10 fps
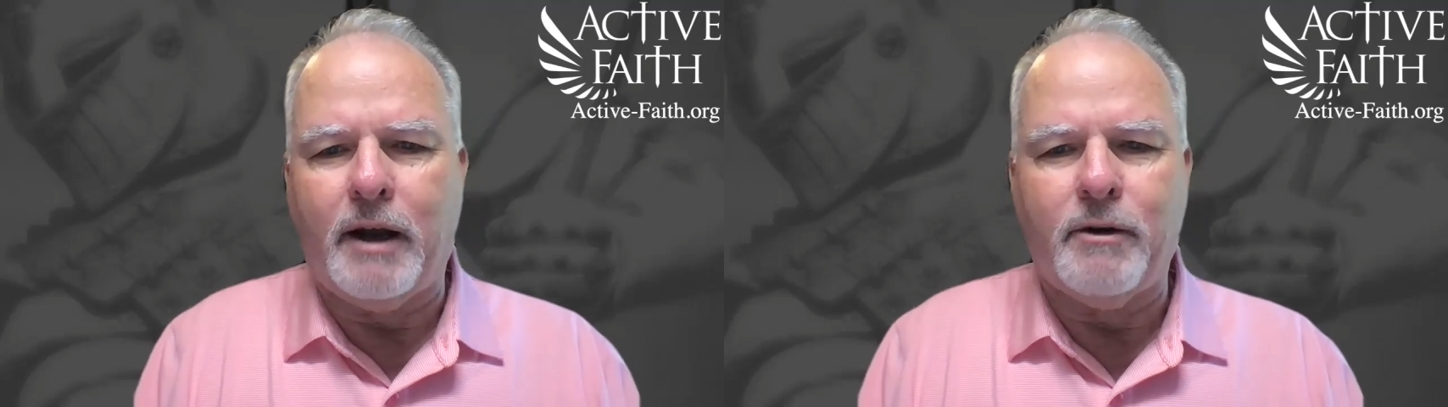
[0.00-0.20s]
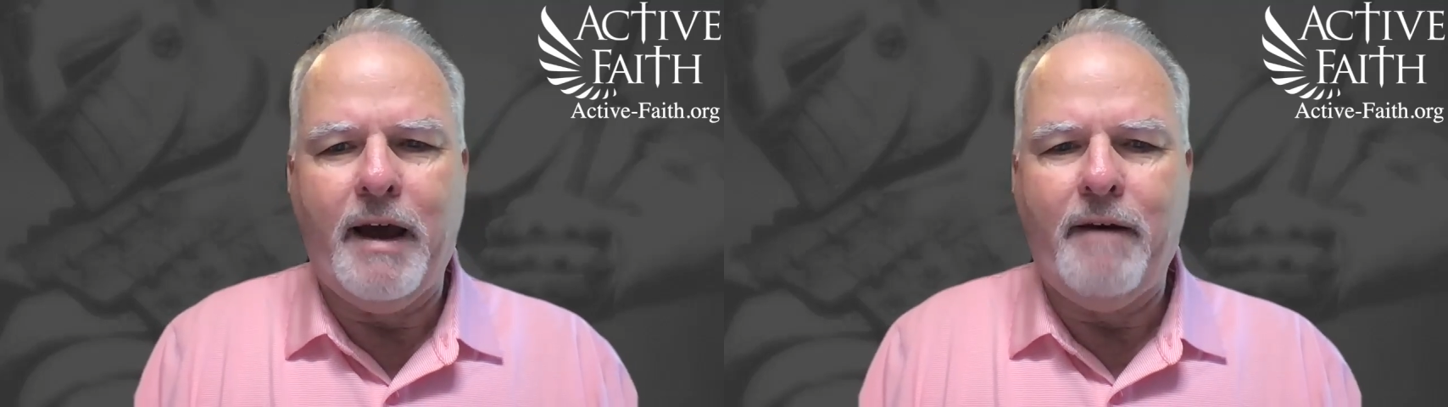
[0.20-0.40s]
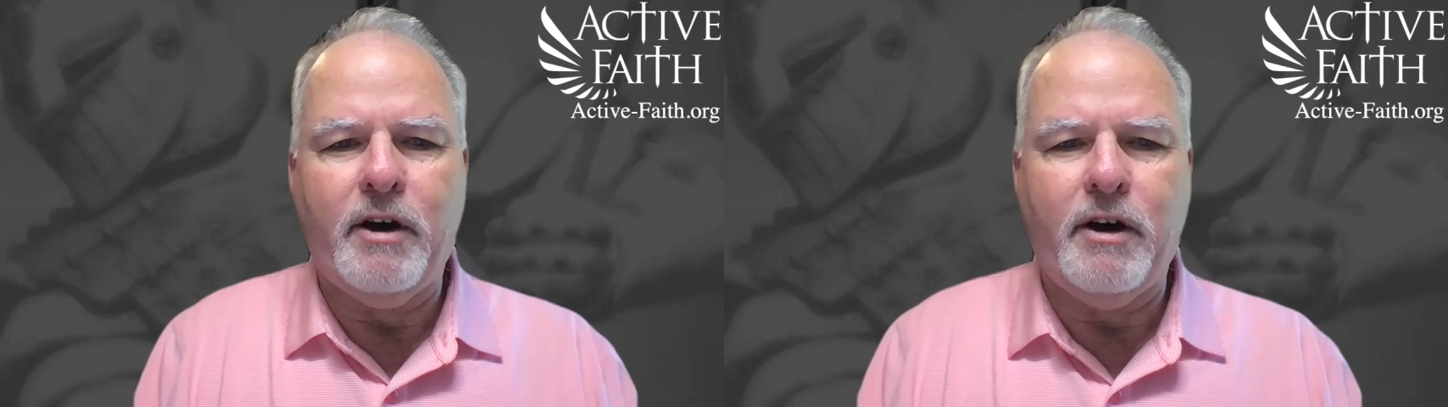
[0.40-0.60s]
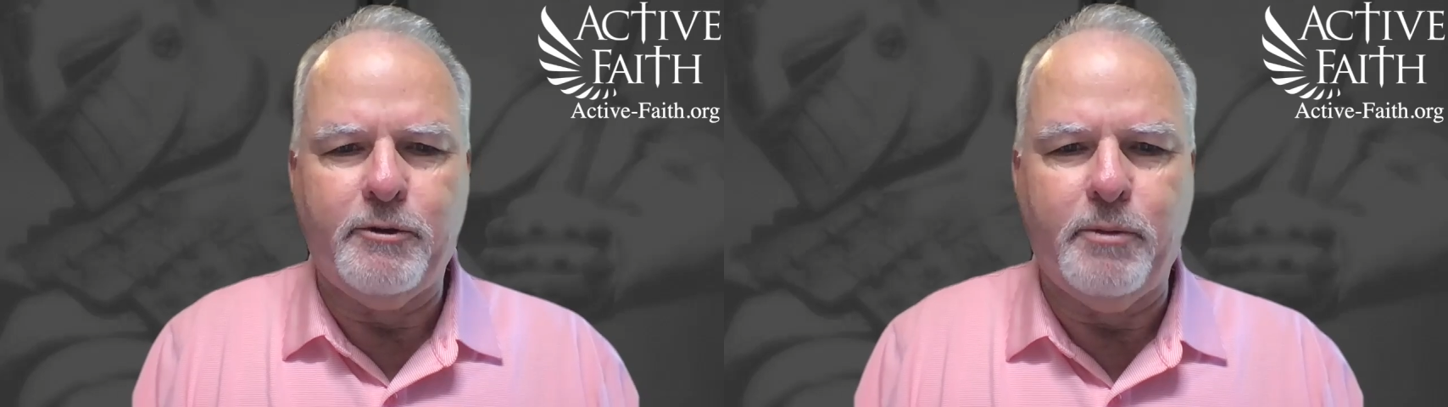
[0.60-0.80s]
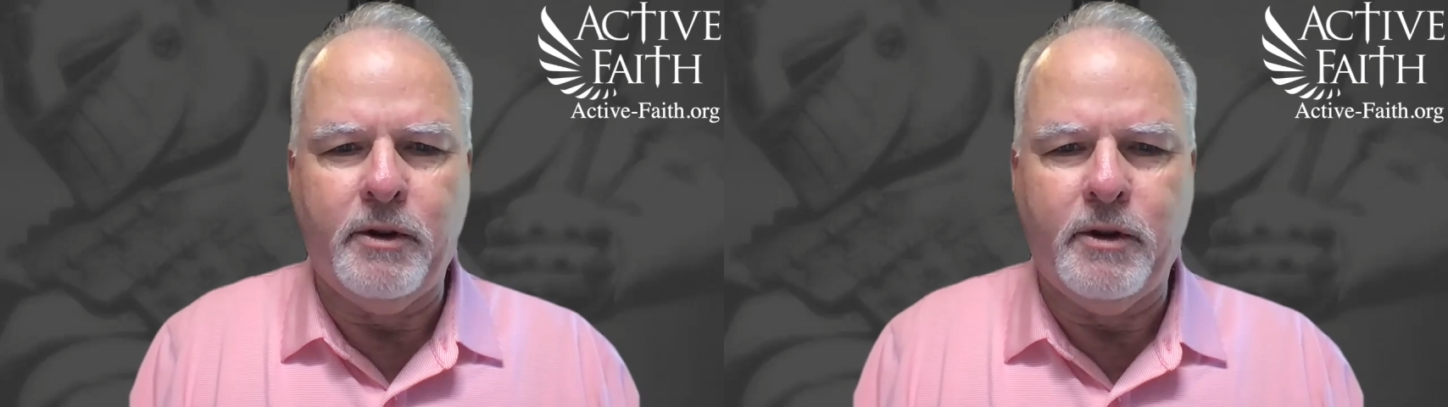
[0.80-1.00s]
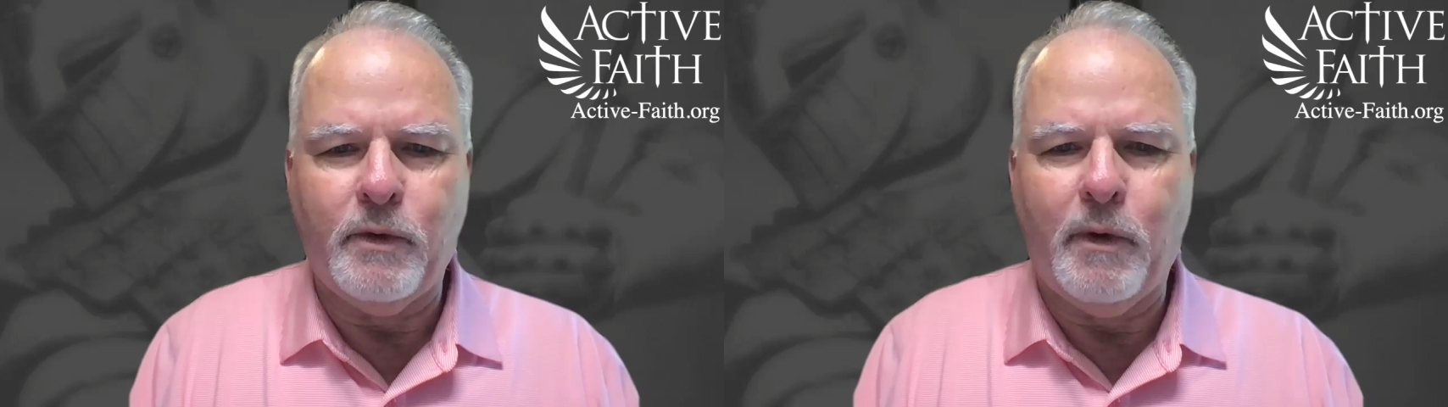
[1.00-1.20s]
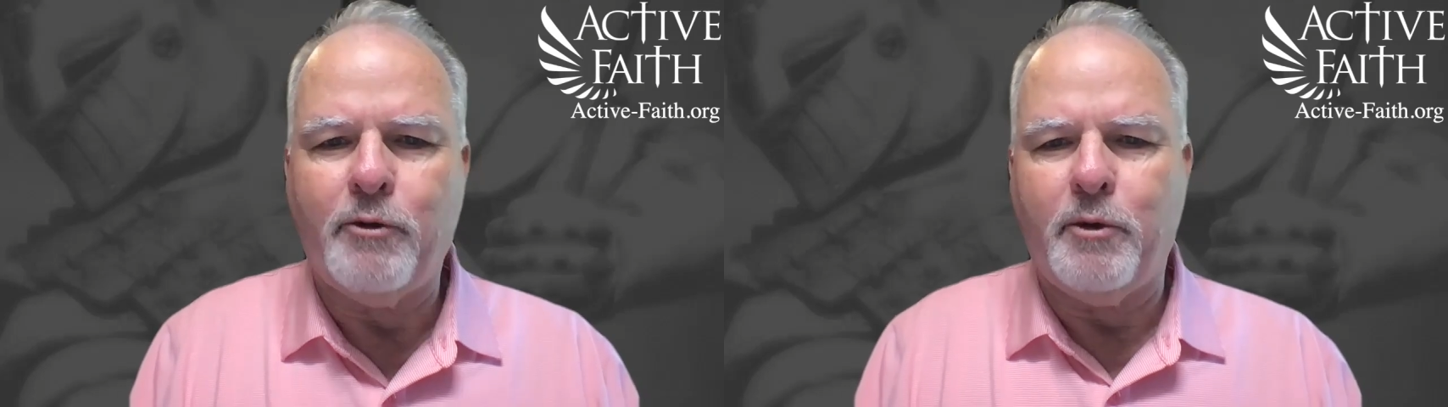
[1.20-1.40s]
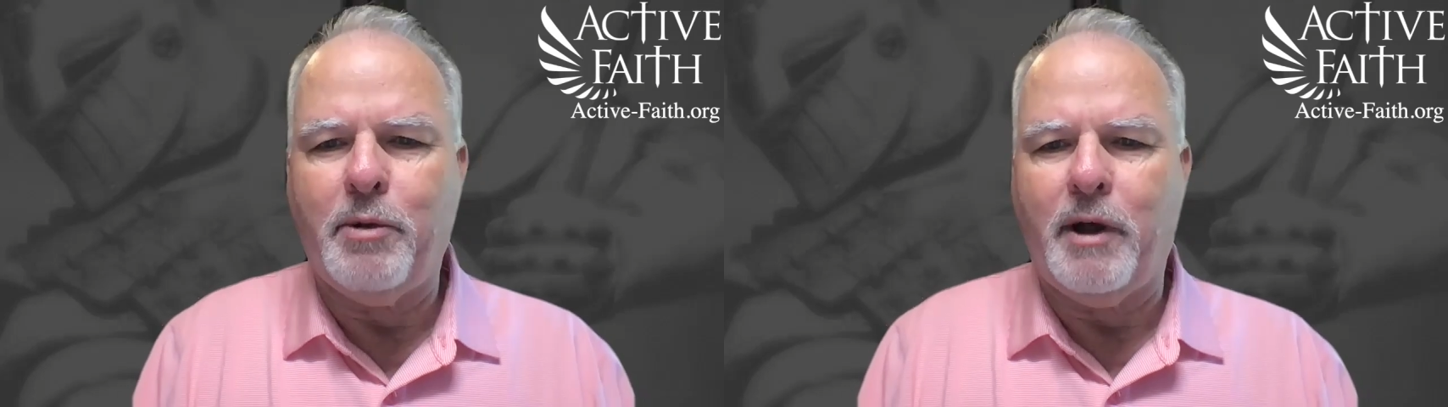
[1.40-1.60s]
I don't have a husband, the
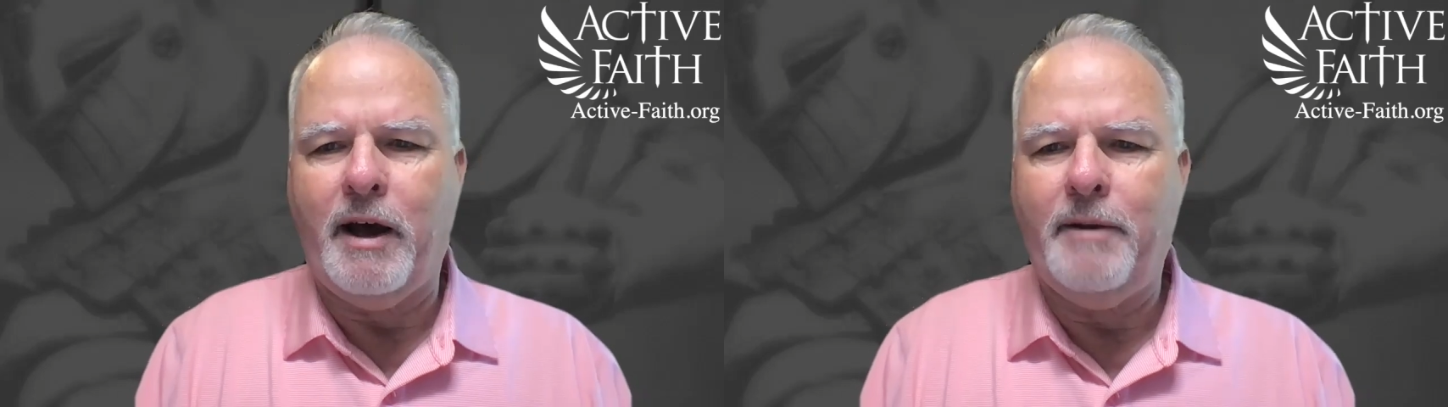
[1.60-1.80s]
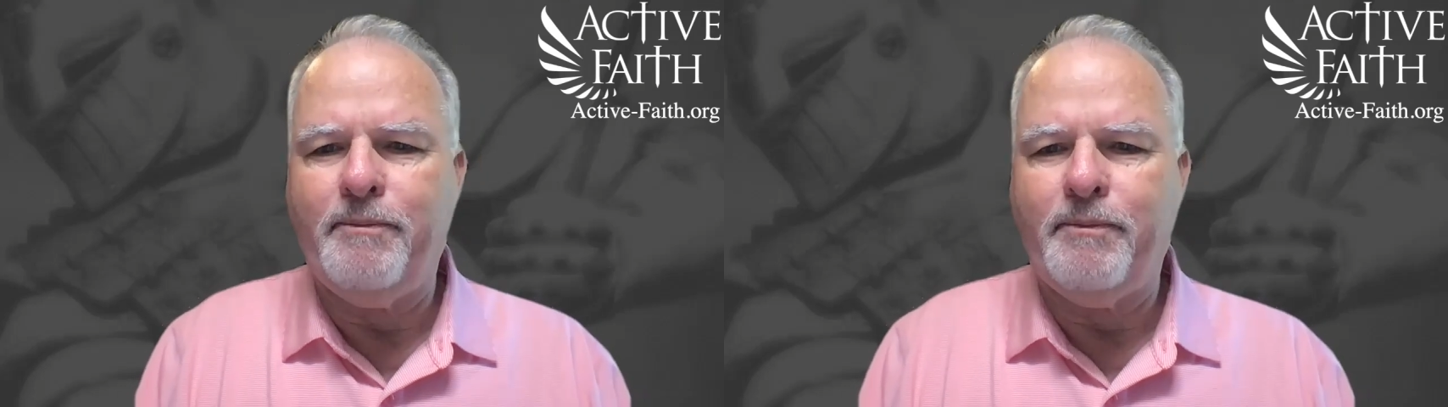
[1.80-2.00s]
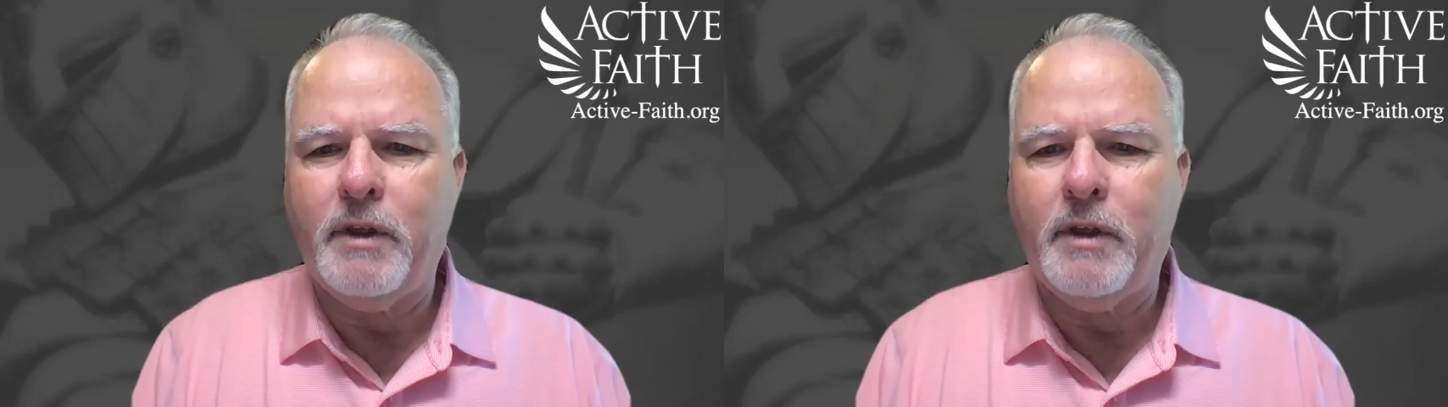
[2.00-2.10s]
woman replied.